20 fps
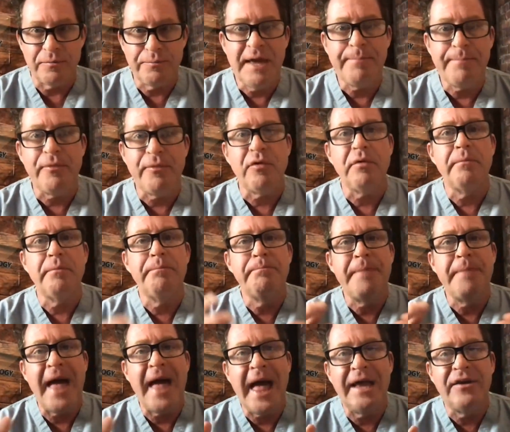People,
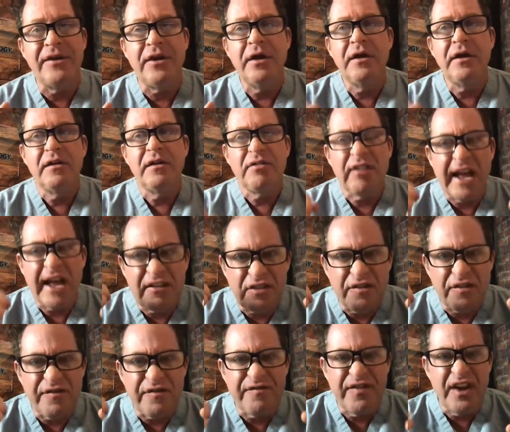men like
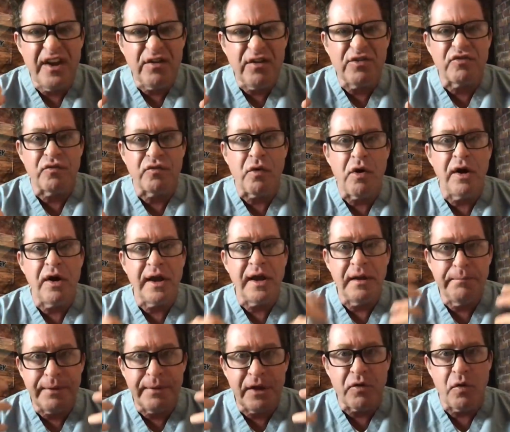to feel strong
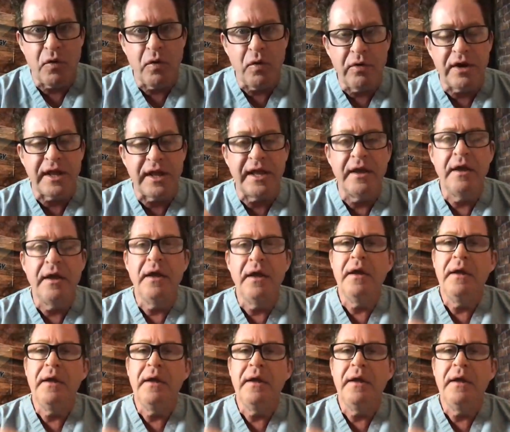and be horny.